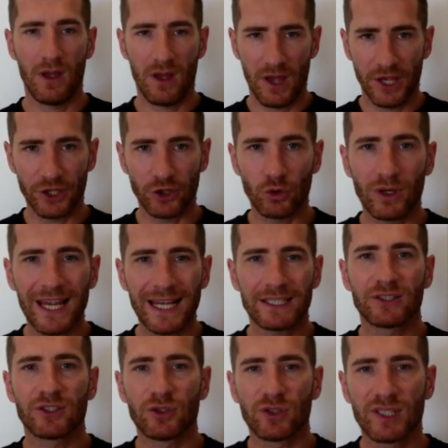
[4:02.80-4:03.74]
You
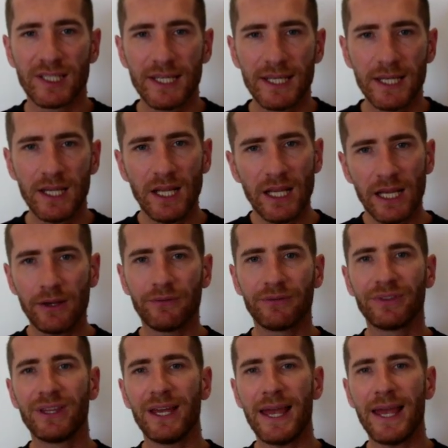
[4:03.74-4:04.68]
get to see
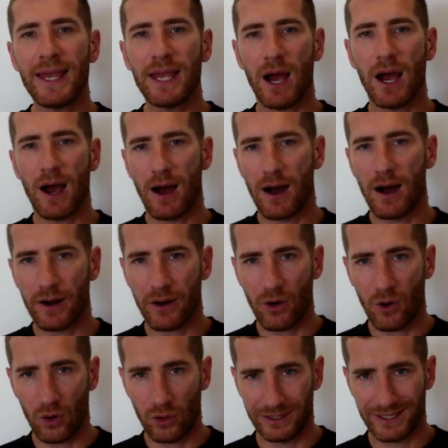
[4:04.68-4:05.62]
if they are
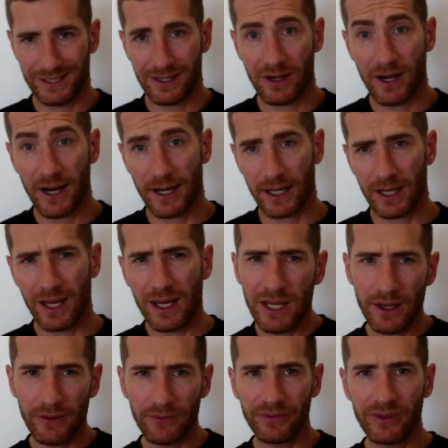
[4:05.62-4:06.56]
on track,
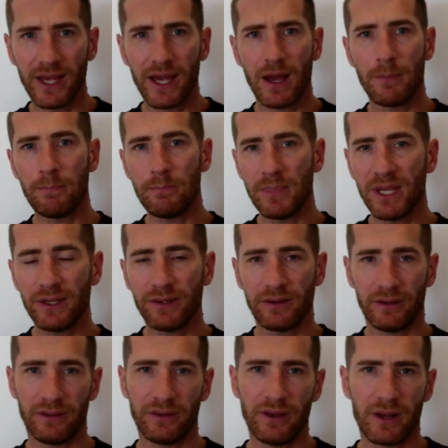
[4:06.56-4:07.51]
if they are
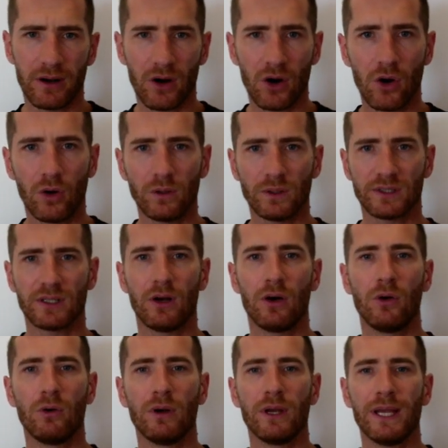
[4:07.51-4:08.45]
meeting their goals,
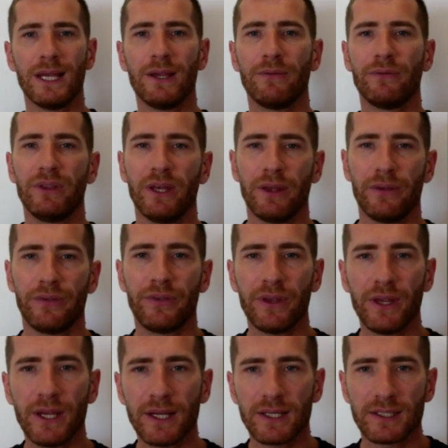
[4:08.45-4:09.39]
or if the
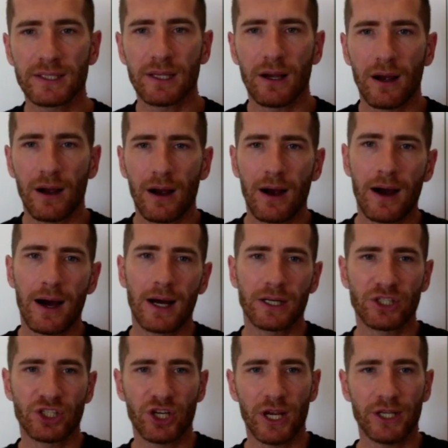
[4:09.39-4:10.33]
things are
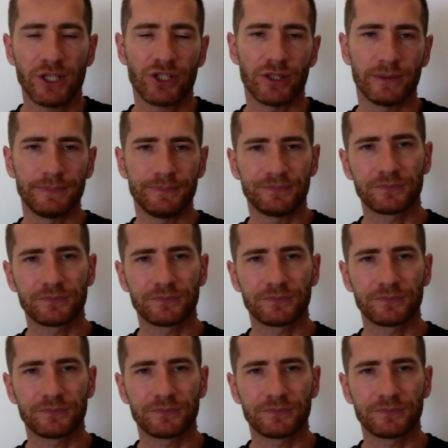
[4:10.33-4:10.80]
changing.